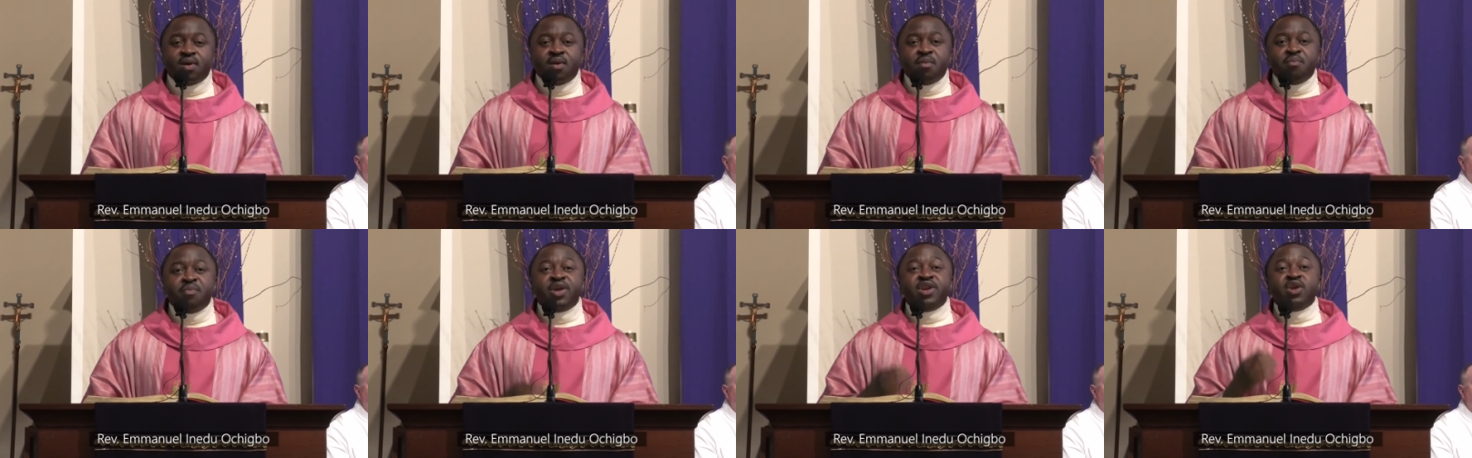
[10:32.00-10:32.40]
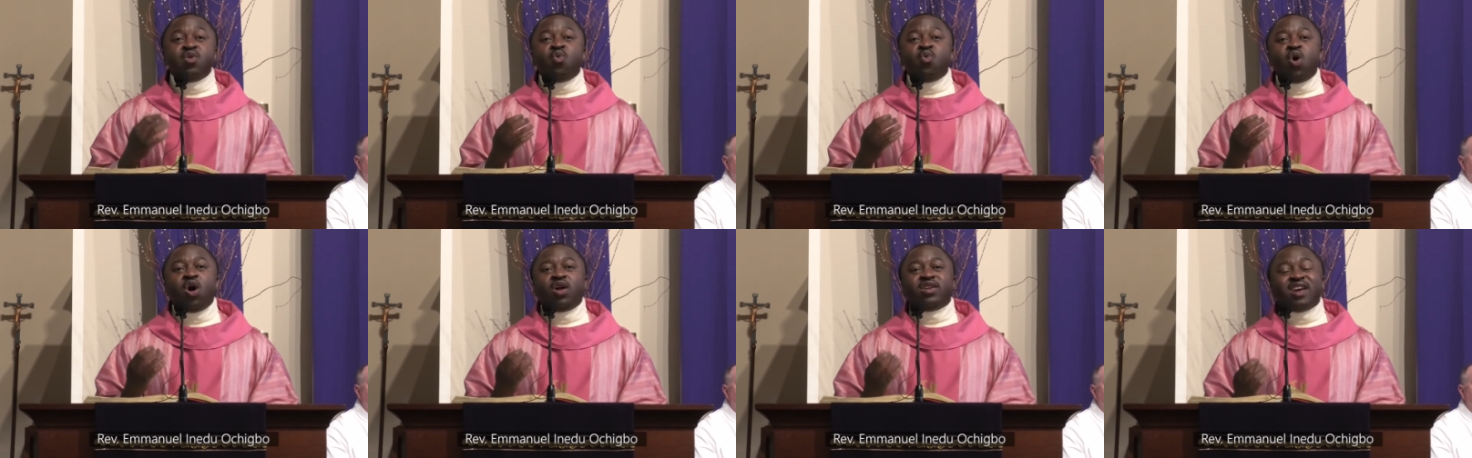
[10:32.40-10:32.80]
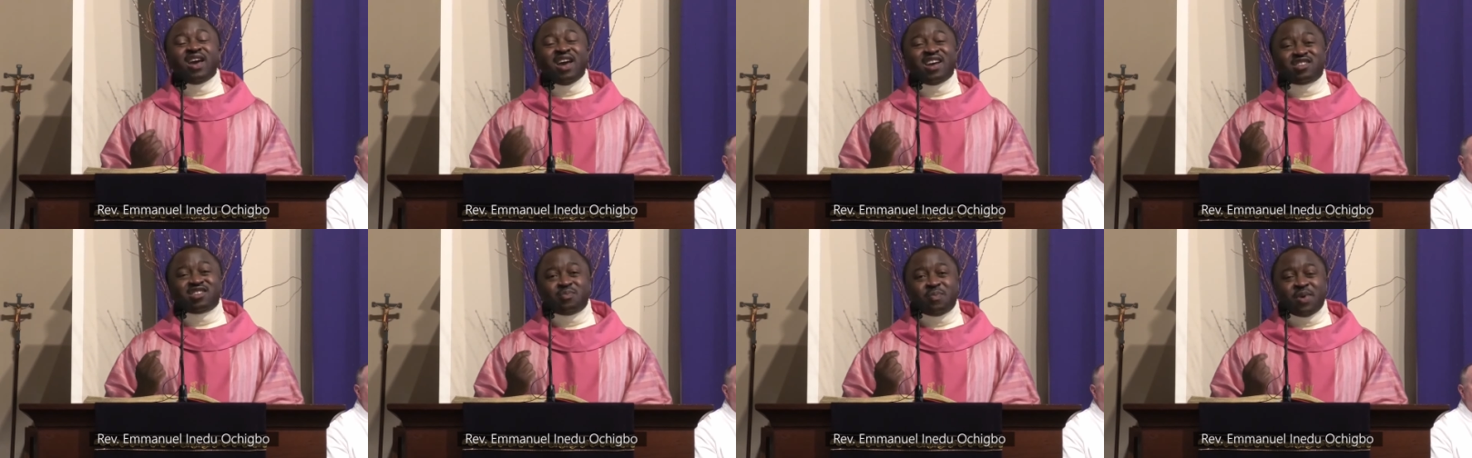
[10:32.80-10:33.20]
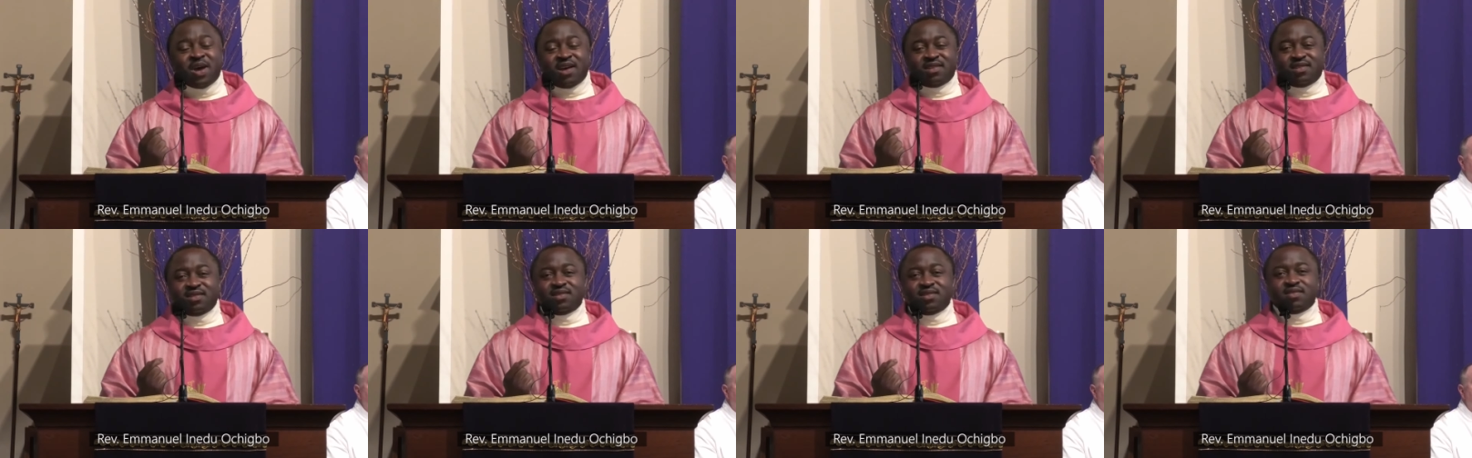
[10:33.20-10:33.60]
Many world
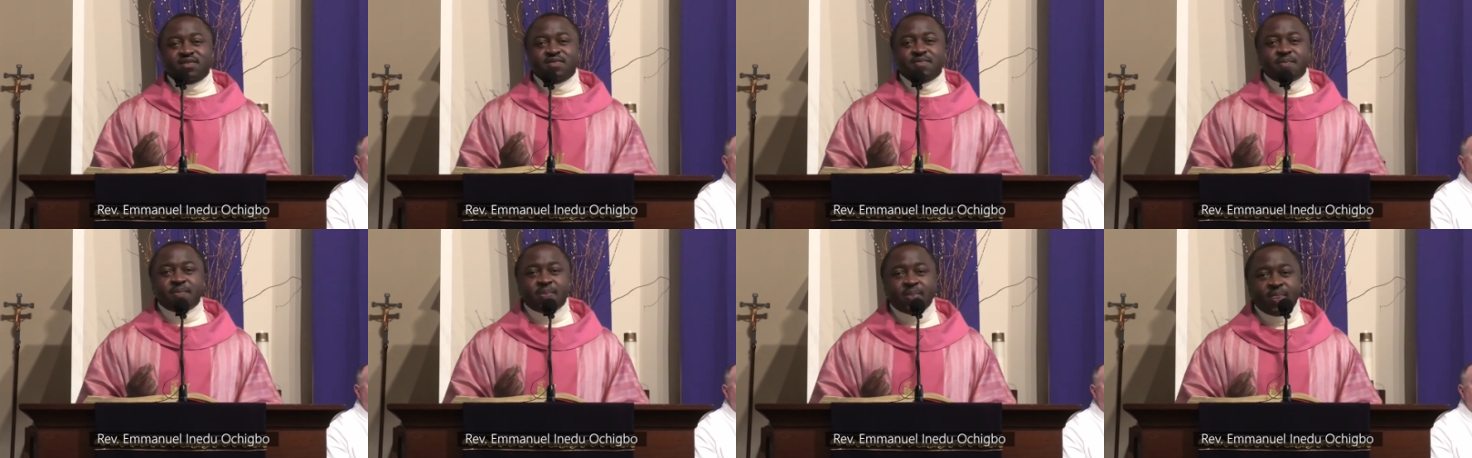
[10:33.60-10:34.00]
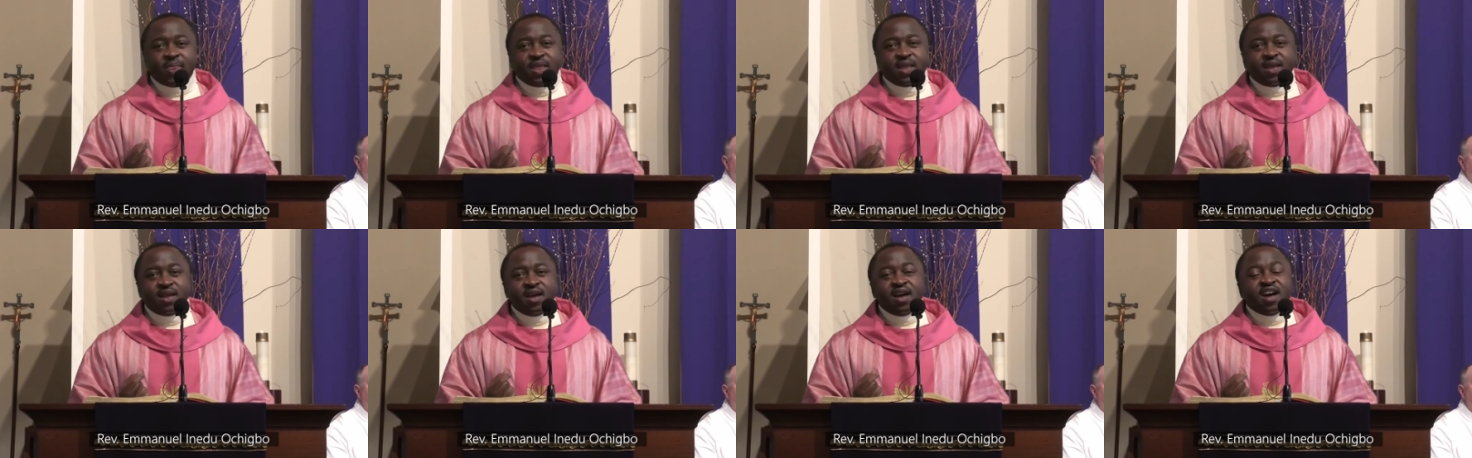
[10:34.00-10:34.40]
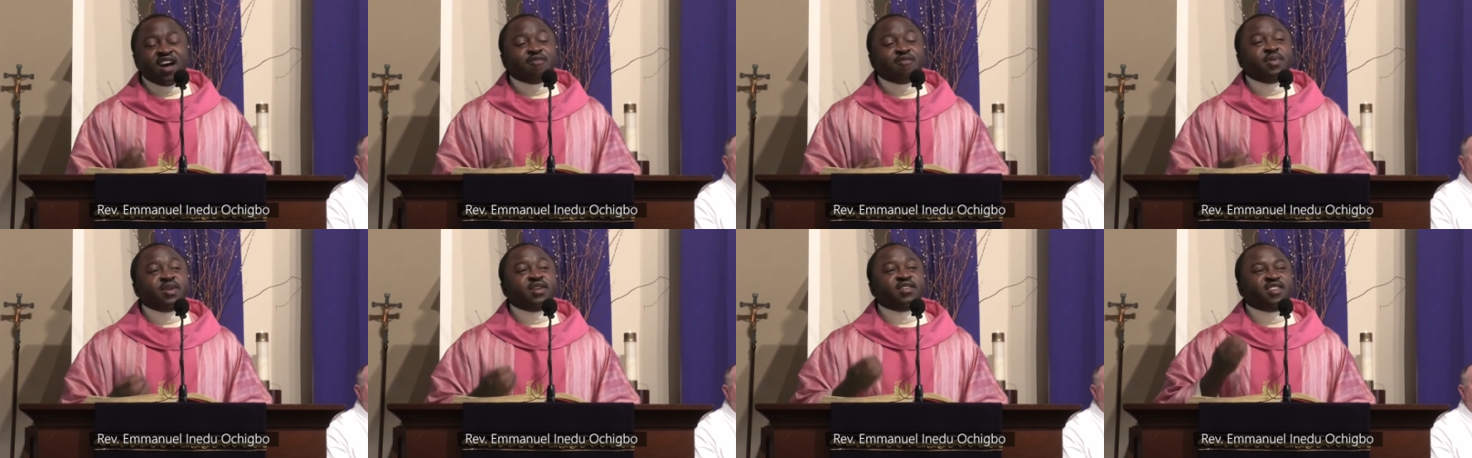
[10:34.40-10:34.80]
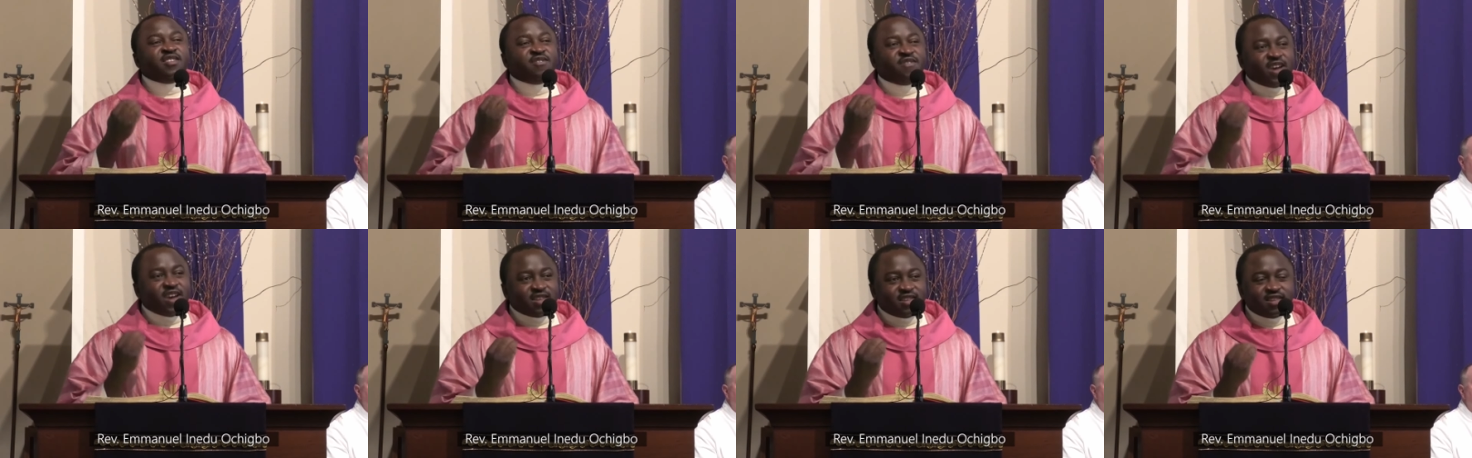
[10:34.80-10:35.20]
experts have been
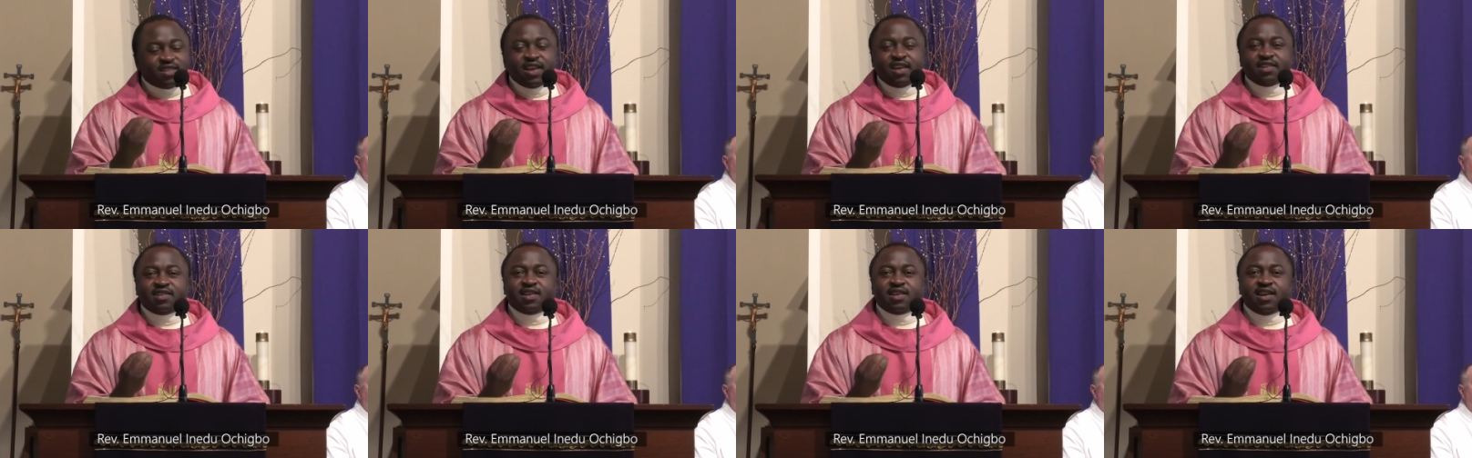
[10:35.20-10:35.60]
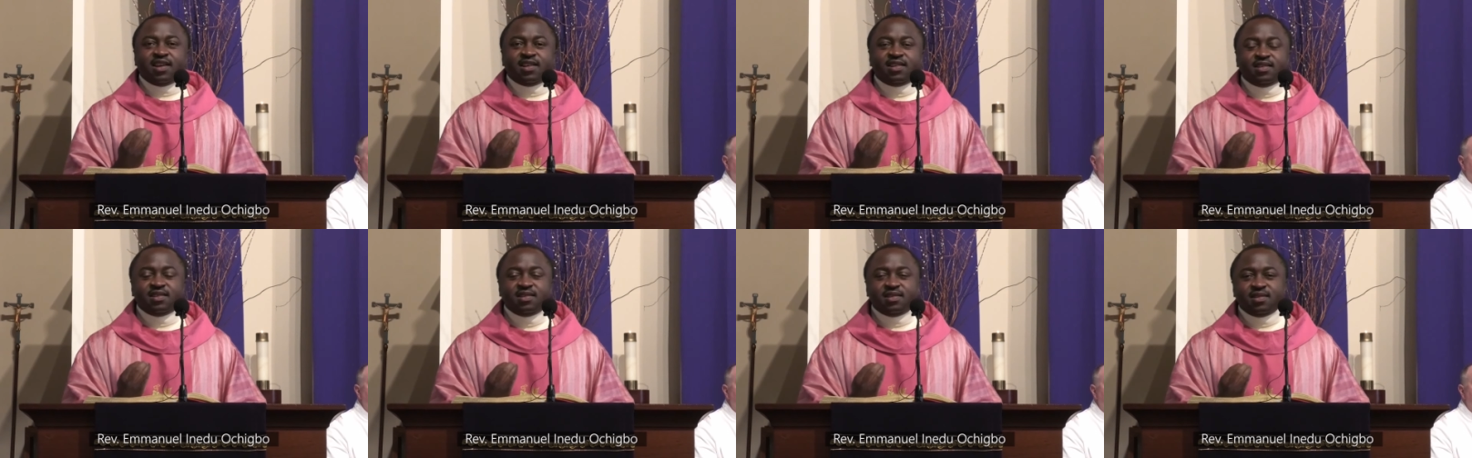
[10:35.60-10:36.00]
devastated